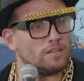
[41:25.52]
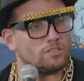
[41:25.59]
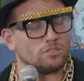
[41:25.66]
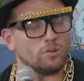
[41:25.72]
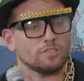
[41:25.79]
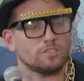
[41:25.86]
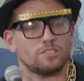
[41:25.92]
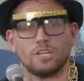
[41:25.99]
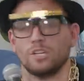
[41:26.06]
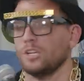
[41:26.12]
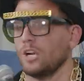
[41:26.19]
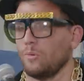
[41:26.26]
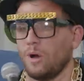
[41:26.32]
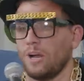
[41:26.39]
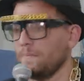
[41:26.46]
it. So I'll just say, you
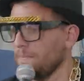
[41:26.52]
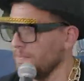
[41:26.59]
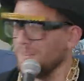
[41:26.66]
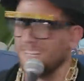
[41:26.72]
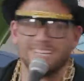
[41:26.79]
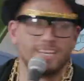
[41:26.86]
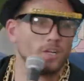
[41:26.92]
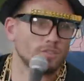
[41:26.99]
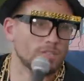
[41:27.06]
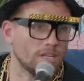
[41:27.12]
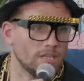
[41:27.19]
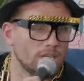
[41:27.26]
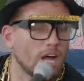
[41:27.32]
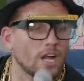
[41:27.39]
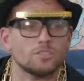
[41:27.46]
know what?
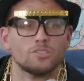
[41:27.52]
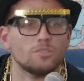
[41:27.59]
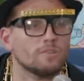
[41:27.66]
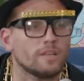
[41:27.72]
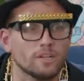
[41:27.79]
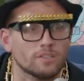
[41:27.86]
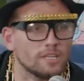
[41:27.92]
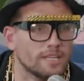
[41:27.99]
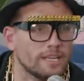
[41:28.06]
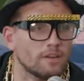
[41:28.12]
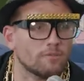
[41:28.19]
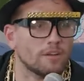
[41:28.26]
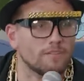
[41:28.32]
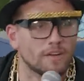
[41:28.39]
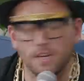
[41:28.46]
Guilty. I'll just do guilty,
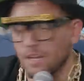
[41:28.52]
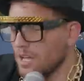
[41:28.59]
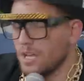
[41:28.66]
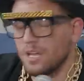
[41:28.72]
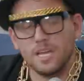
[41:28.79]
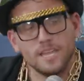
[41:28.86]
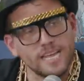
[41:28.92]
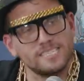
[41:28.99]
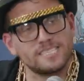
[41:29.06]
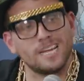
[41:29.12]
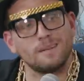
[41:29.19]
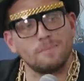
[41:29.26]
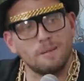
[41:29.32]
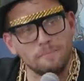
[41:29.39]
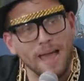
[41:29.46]
get rid of it. They
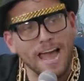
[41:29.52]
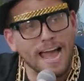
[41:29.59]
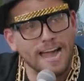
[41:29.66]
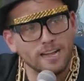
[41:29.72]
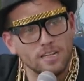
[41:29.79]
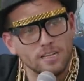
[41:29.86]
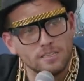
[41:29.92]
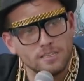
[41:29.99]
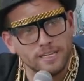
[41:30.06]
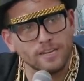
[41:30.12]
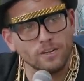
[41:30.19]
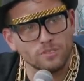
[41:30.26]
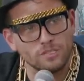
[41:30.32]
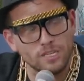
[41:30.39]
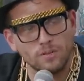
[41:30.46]
send me back the
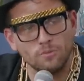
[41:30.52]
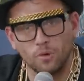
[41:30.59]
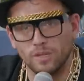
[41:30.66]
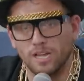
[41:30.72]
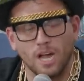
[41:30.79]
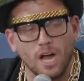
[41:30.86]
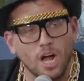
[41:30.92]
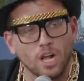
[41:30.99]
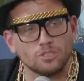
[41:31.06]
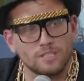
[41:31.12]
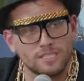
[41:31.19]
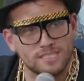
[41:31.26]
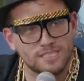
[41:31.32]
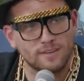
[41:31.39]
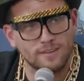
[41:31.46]
guilty with a
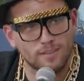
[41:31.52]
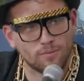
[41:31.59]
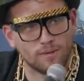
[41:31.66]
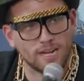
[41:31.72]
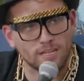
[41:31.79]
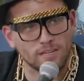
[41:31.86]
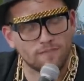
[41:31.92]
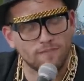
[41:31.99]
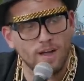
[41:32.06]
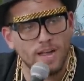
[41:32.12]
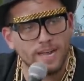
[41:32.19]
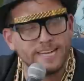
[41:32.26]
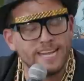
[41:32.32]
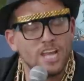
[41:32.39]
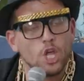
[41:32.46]
$173
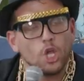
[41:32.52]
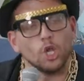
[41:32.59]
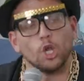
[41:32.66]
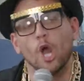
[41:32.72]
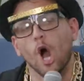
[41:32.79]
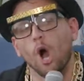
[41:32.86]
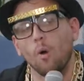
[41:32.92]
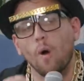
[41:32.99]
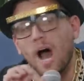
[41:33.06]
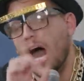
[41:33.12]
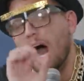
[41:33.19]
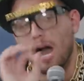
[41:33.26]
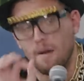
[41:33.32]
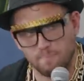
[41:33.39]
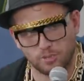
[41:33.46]
fine, no
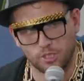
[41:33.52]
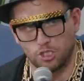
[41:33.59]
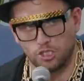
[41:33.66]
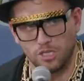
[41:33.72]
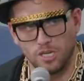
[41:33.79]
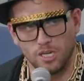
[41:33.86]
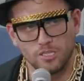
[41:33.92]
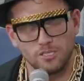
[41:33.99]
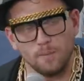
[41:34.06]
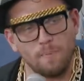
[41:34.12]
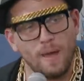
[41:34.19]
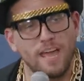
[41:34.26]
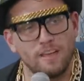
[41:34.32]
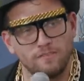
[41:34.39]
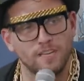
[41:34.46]
option to
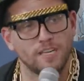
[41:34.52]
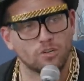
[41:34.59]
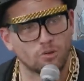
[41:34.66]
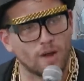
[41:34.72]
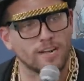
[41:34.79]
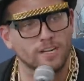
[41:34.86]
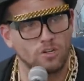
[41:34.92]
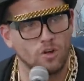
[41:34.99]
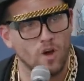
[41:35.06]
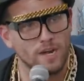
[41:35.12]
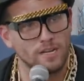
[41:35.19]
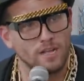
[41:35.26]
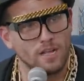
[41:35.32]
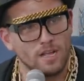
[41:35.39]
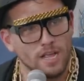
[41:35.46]
pay via credit
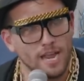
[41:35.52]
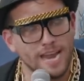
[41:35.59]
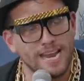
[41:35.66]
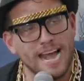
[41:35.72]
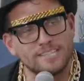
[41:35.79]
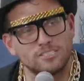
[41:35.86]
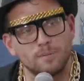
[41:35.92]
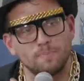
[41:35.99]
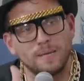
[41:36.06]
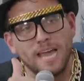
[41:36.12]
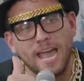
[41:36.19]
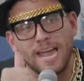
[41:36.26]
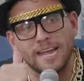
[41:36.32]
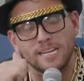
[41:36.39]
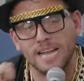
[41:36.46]
card. It has to be
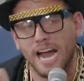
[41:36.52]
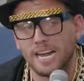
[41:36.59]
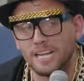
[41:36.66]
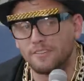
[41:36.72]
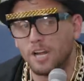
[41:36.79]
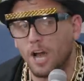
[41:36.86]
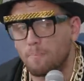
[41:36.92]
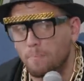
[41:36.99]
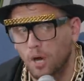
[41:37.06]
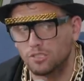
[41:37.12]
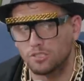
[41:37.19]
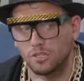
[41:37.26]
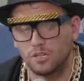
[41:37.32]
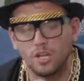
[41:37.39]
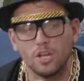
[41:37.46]
a not even a
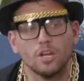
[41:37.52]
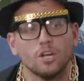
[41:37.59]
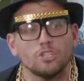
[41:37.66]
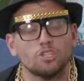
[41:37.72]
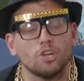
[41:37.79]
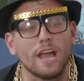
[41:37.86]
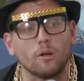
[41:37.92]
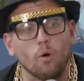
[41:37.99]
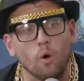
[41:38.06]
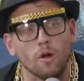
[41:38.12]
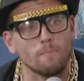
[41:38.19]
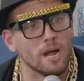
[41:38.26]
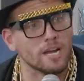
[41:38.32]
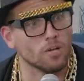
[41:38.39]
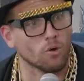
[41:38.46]
personal check. check.
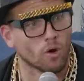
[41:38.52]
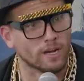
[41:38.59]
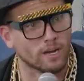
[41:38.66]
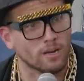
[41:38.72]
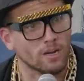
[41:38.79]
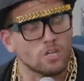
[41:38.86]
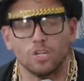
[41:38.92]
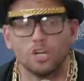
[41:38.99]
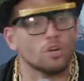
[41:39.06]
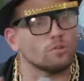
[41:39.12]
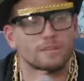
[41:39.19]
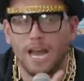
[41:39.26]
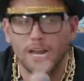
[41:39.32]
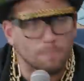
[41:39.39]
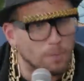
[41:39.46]
or money order. No,
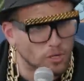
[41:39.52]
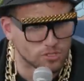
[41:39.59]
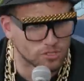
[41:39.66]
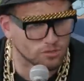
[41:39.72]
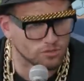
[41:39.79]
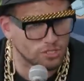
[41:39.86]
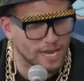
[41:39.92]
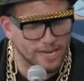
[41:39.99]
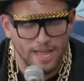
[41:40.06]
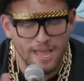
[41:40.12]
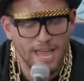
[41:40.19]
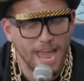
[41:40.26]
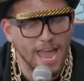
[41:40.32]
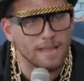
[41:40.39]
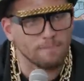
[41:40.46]
no, not a personal check.
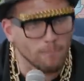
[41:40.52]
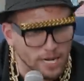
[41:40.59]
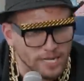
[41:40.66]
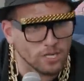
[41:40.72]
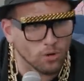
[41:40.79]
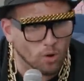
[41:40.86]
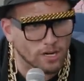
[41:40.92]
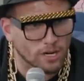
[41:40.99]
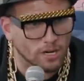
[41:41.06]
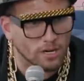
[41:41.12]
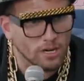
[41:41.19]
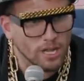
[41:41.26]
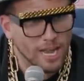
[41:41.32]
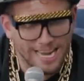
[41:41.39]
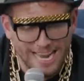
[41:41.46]
A money order.
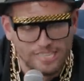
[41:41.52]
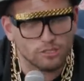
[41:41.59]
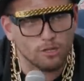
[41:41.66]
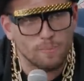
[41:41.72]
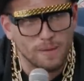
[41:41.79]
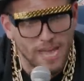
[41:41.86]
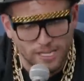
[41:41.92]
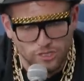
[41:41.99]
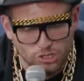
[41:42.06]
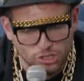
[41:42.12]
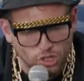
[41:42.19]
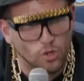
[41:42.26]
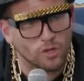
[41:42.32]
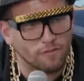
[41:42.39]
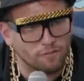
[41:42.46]
It has to be a
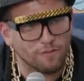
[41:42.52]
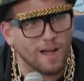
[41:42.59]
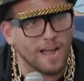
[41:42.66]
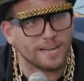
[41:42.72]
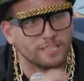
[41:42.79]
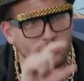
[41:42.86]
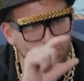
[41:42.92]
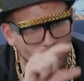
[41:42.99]
certified